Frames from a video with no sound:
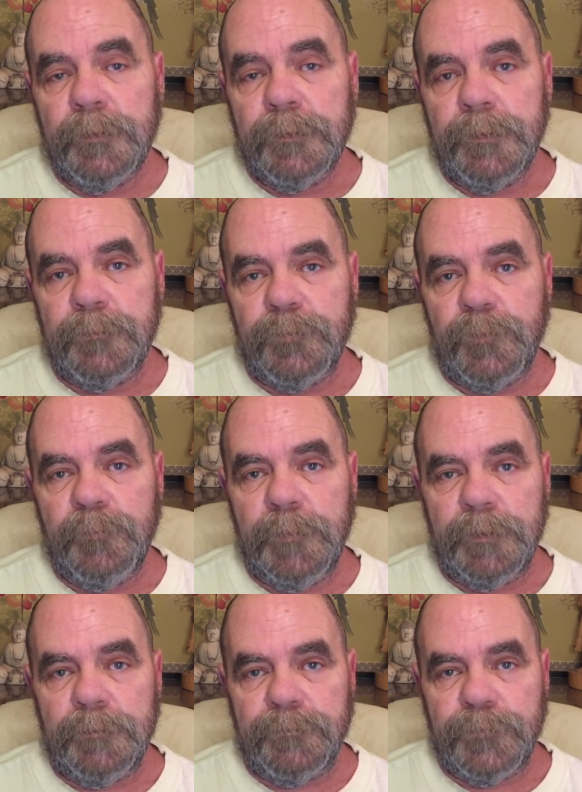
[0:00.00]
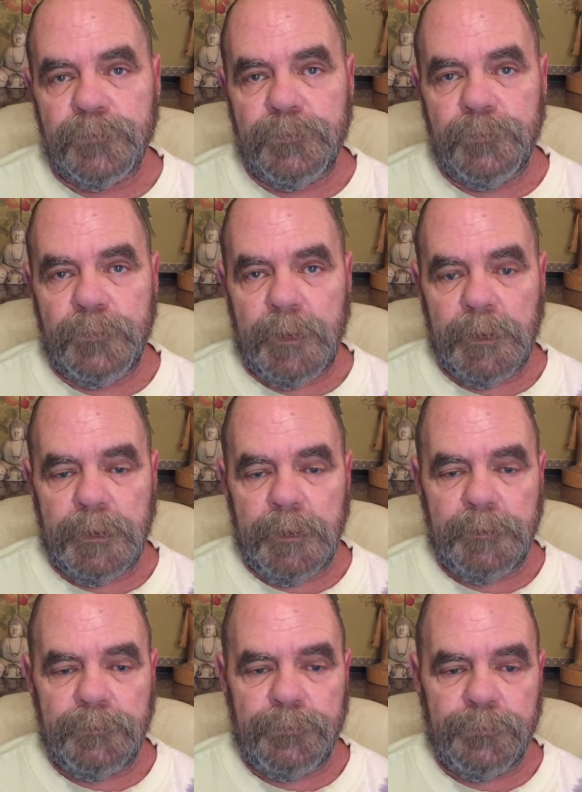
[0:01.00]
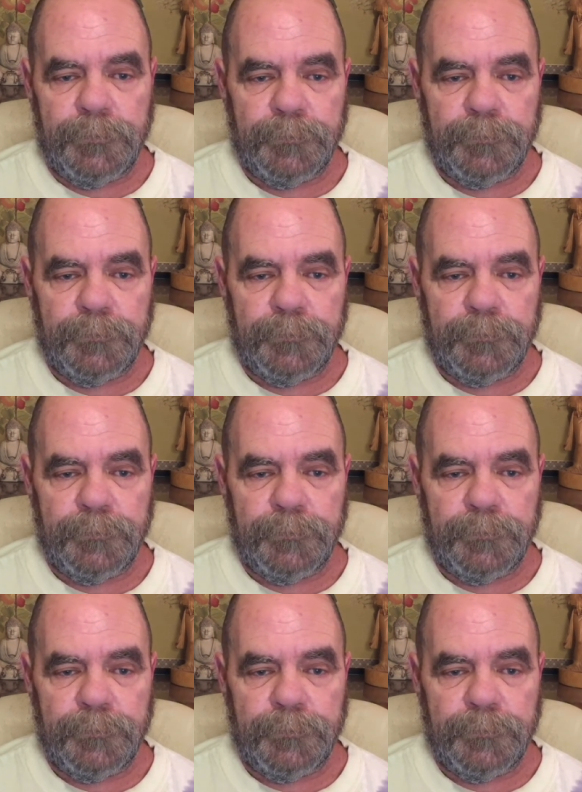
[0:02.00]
that have remained for 2 decades.